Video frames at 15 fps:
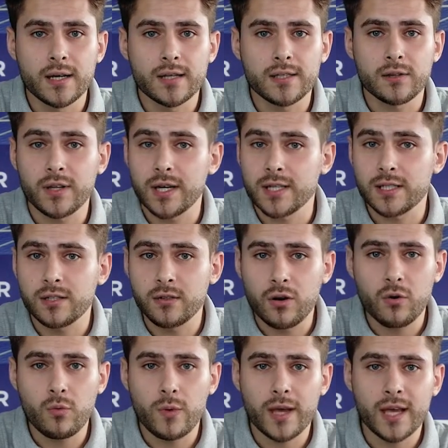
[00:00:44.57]
So there is no
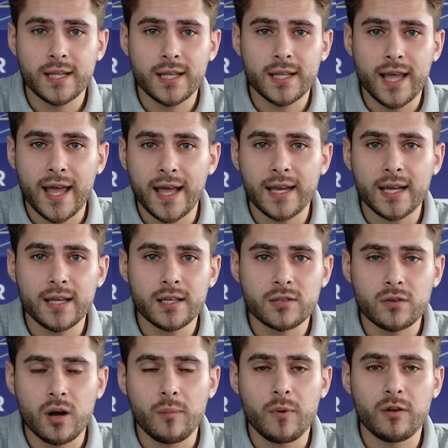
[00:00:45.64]
way that any
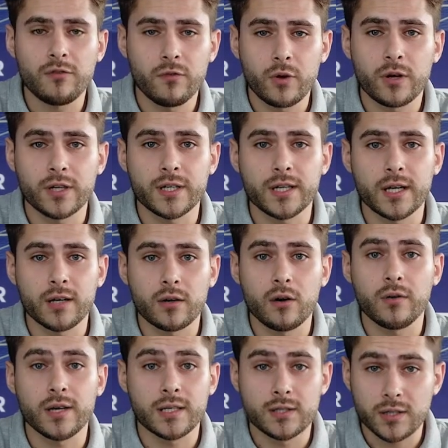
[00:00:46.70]
drop of water can go
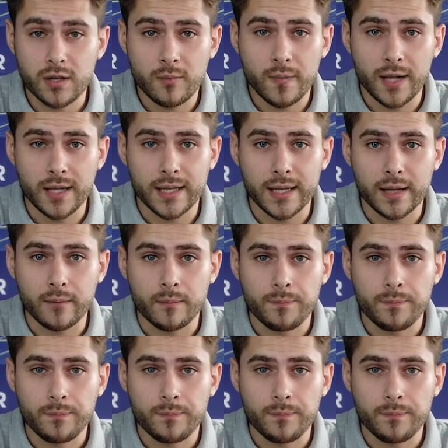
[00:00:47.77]
into your building.